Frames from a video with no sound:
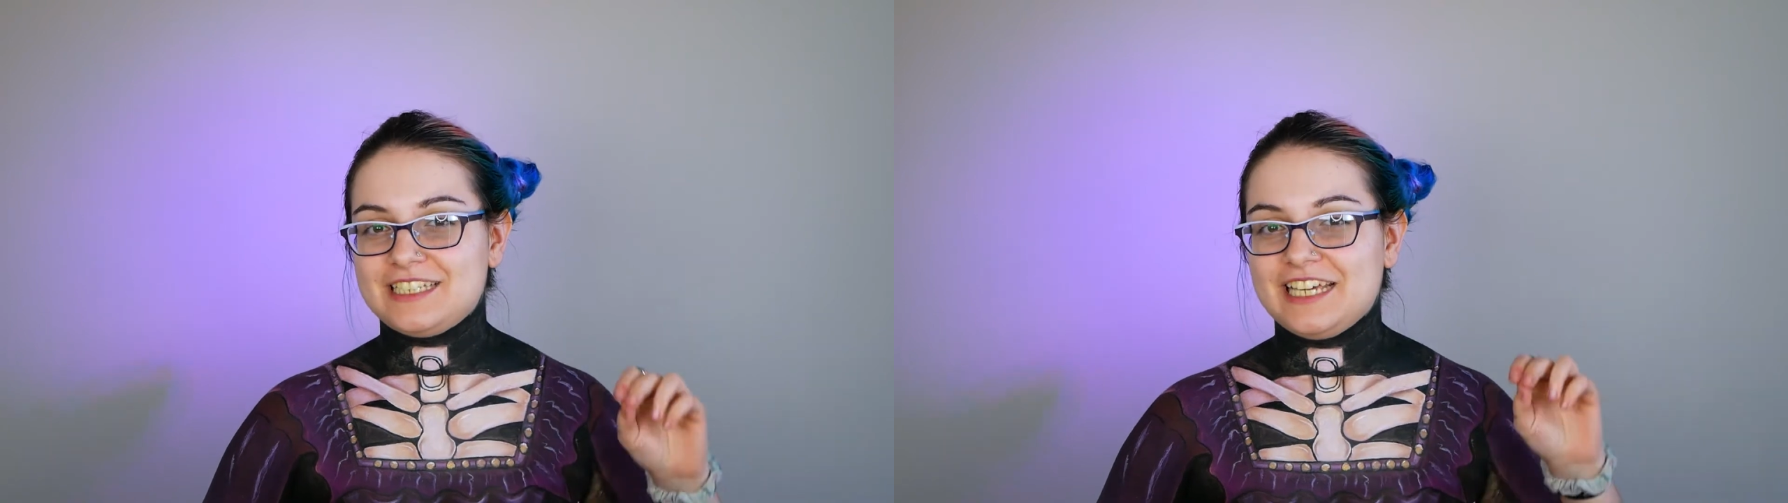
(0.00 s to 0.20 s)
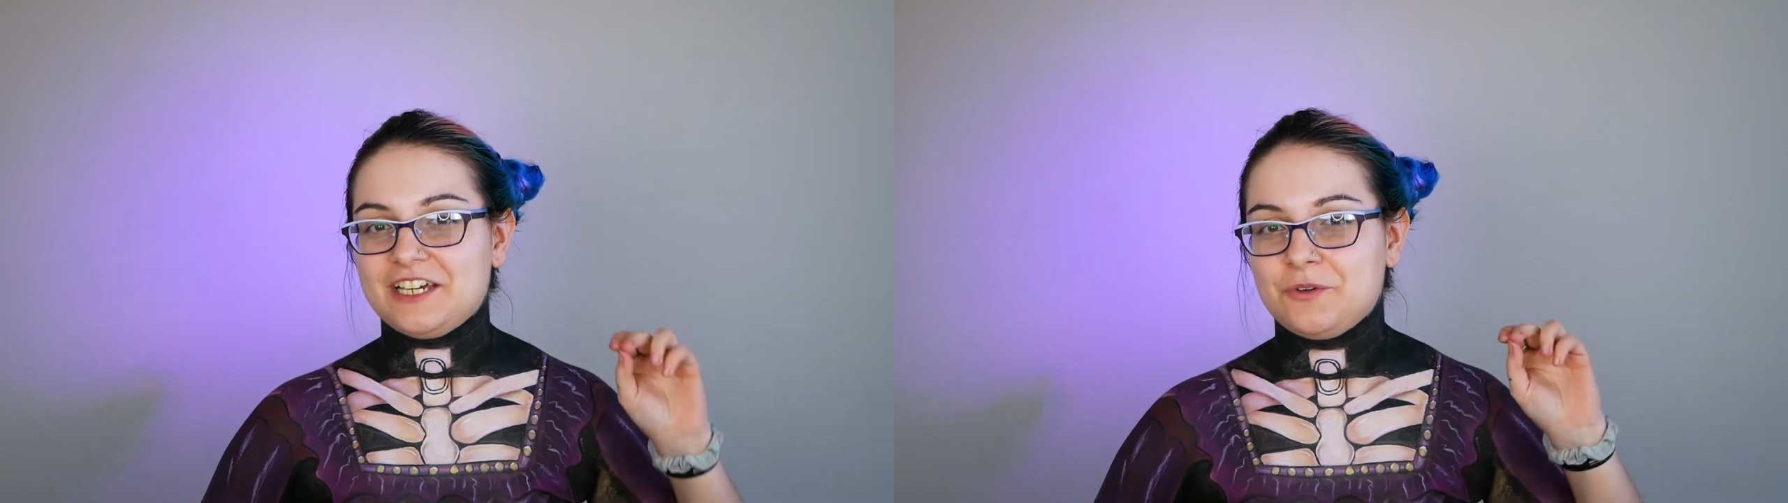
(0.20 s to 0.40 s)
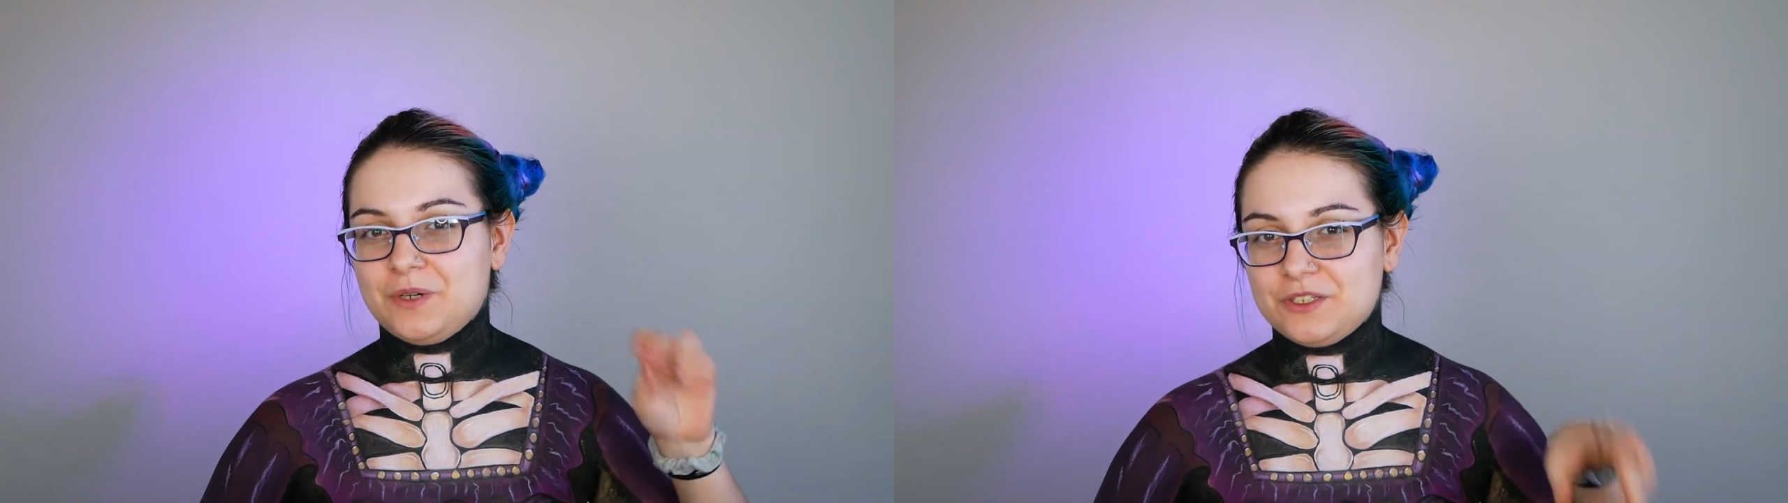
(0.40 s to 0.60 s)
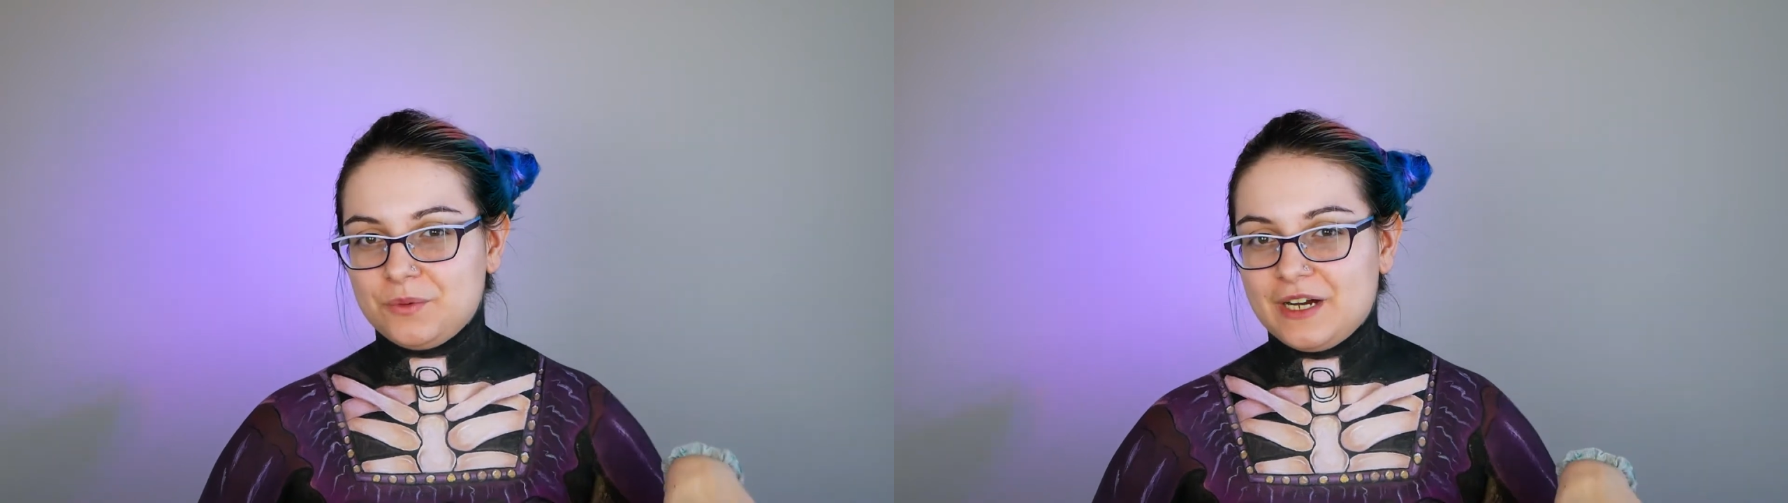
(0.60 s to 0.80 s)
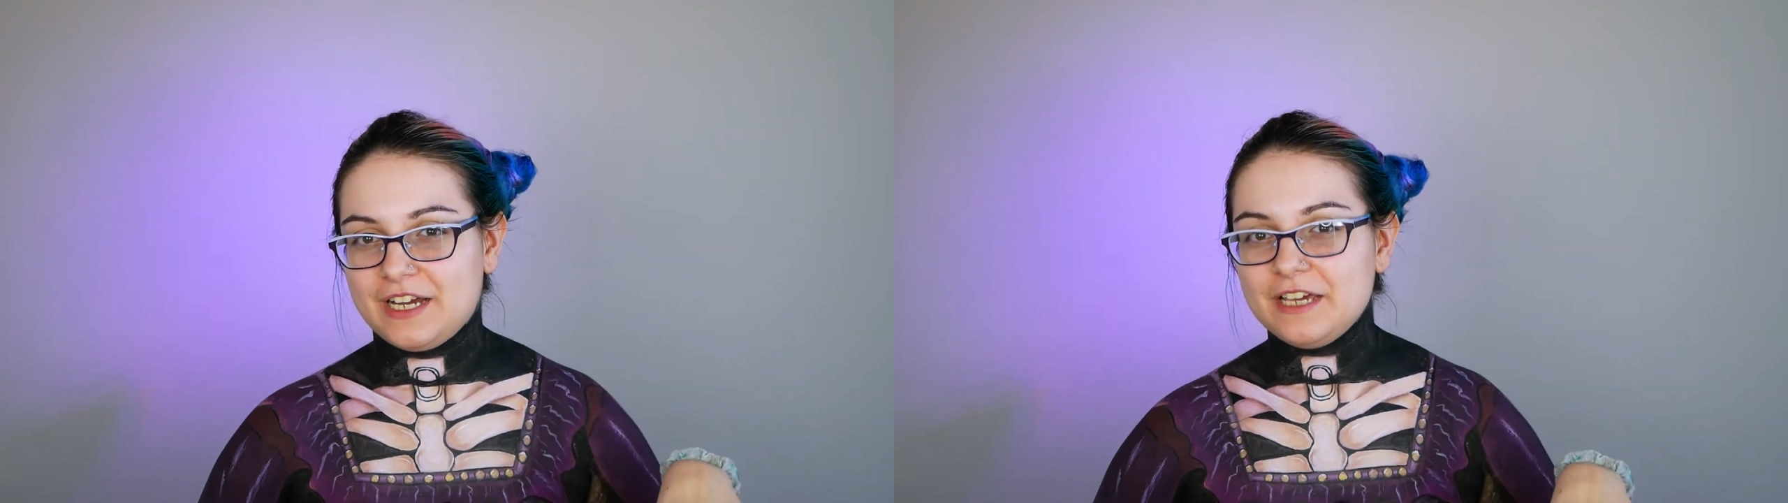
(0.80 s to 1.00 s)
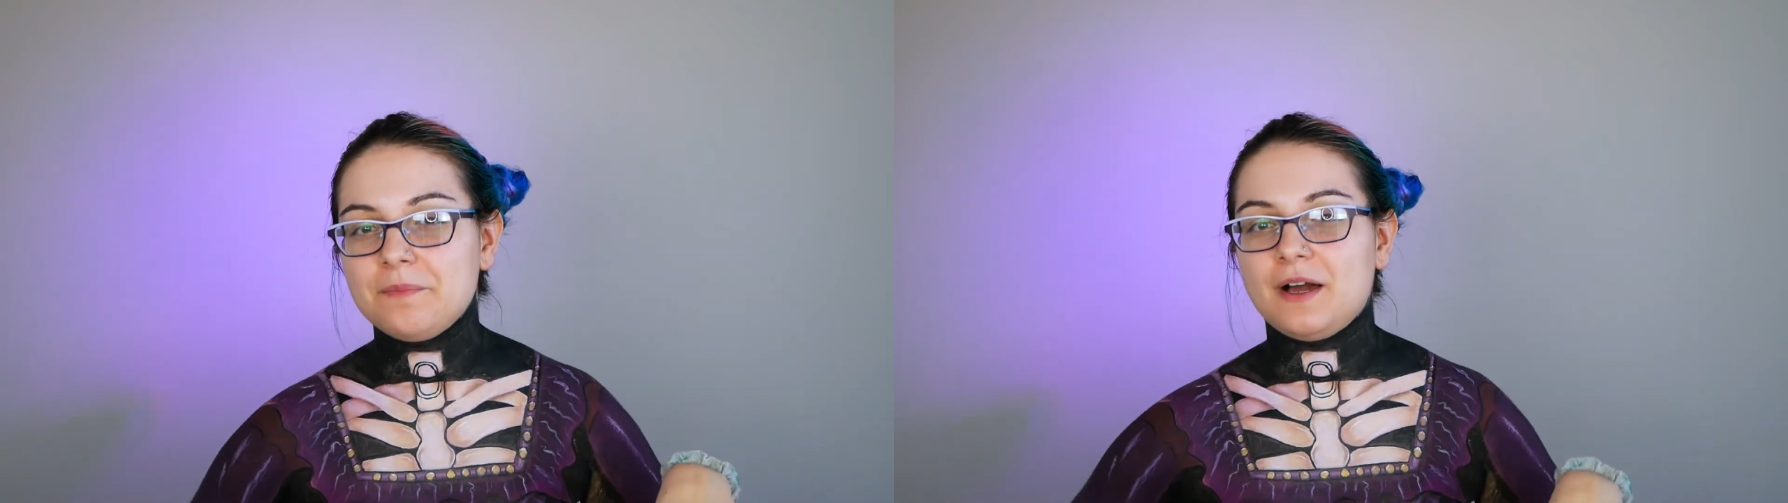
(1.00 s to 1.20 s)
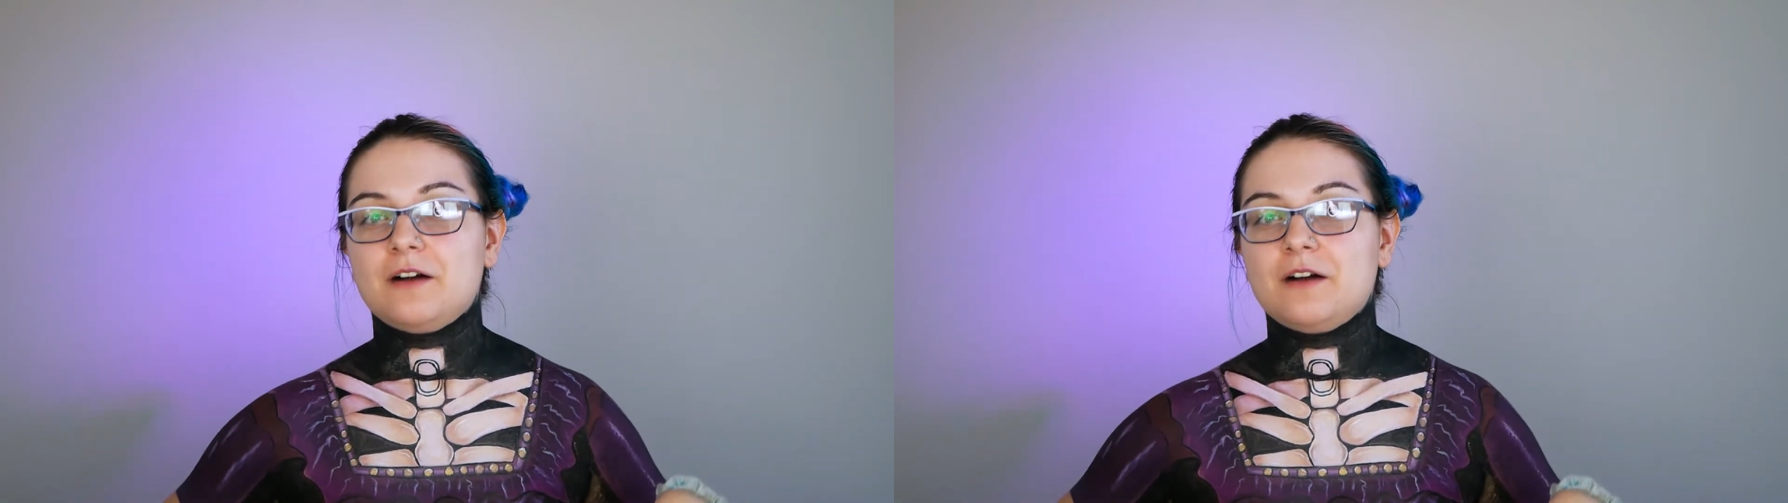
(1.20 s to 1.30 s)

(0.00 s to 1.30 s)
take a wet wipe,